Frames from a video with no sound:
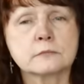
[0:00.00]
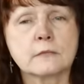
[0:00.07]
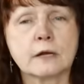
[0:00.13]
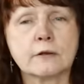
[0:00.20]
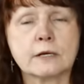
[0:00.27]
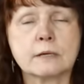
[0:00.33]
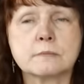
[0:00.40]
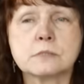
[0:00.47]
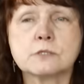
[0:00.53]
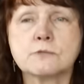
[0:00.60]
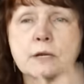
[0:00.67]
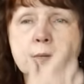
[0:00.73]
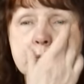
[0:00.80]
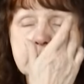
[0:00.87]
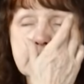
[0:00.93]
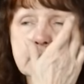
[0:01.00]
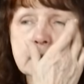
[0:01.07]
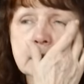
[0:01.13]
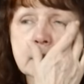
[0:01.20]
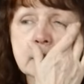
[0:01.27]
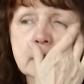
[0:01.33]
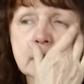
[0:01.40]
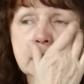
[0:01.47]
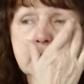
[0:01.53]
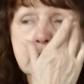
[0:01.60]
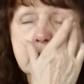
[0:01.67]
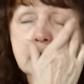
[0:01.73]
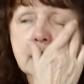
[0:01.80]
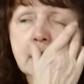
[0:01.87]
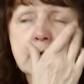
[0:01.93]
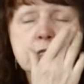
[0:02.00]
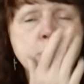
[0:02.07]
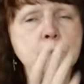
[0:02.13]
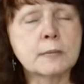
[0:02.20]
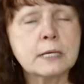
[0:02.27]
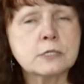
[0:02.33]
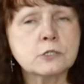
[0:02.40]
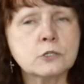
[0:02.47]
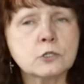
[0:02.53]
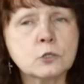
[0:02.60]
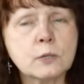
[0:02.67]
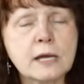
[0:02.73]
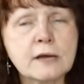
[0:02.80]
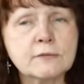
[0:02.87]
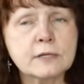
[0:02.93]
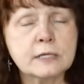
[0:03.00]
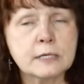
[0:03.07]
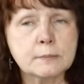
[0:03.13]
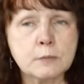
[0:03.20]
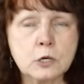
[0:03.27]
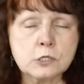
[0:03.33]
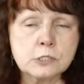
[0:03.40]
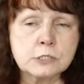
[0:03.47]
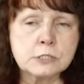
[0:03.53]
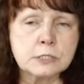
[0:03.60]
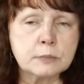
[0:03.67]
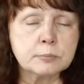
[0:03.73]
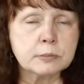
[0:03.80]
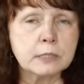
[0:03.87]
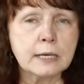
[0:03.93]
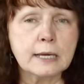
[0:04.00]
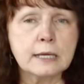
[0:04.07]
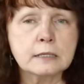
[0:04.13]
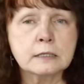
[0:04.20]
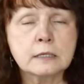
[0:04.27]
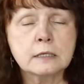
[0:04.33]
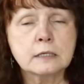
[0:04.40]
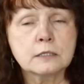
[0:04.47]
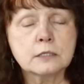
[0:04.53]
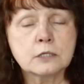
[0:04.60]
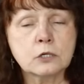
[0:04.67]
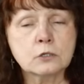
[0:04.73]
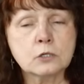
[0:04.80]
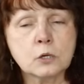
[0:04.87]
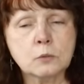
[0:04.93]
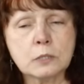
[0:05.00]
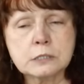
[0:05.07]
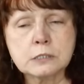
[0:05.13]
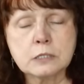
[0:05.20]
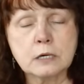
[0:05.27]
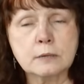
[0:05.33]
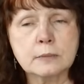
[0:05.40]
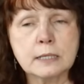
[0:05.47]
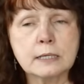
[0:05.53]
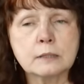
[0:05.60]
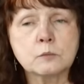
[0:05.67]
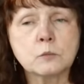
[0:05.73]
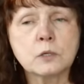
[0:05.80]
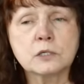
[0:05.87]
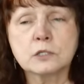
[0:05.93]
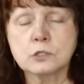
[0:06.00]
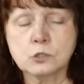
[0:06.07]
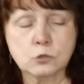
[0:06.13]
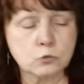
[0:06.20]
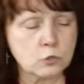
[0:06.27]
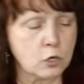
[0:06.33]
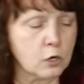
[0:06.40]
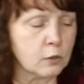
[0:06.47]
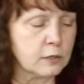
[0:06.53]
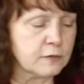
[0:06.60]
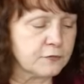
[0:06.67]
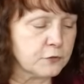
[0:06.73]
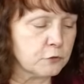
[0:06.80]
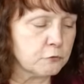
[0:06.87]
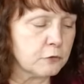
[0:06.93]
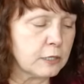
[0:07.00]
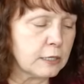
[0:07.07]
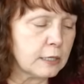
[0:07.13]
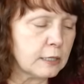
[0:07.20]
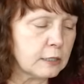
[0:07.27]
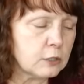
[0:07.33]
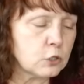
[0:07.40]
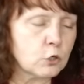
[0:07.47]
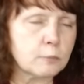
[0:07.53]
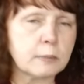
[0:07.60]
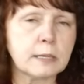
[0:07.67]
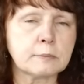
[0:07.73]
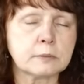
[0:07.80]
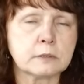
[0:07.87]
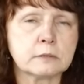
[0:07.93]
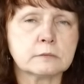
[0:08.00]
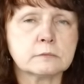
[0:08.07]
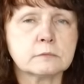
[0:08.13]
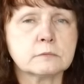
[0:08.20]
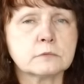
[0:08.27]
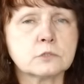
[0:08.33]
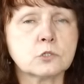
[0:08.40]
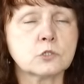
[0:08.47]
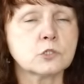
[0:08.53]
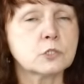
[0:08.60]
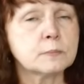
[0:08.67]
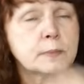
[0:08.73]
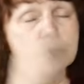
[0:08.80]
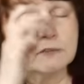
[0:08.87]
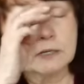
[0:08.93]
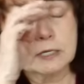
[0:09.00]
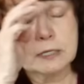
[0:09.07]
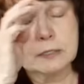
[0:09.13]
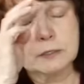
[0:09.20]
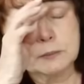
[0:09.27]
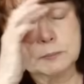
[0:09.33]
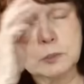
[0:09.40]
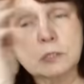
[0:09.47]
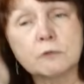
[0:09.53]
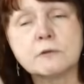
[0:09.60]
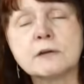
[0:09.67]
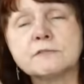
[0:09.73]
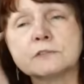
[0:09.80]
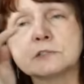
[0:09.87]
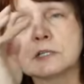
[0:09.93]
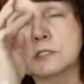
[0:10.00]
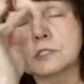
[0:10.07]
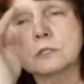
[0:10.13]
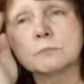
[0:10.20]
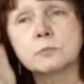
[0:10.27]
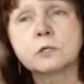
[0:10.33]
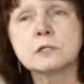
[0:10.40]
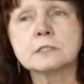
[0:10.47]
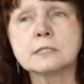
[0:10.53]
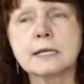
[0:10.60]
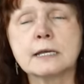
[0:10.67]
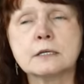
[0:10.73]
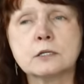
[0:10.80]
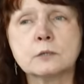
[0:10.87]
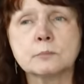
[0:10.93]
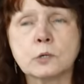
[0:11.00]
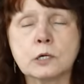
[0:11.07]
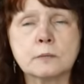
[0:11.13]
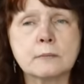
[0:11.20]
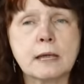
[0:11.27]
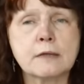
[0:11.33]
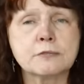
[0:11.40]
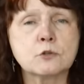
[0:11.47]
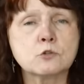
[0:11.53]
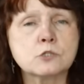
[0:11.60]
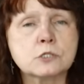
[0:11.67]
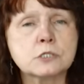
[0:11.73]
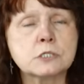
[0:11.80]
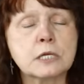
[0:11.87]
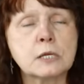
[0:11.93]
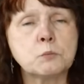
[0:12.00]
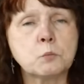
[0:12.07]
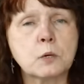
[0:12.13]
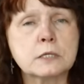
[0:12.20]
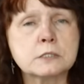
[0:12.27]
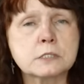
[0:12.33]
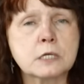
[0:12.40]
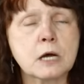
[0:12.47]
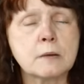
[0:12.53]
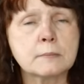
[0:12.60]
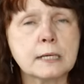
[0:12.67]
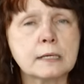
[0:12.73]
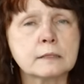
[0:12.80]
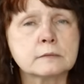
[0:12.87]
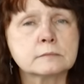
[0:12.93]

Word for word: All right, I'm just rambling. All right, so make sure you have an emergency plan. You don't know what's coming. Well, you do know if you're reading your Bible. So you should be reading the Book of Revelation, Book of Daniel, Book of Matthew to see what's coming.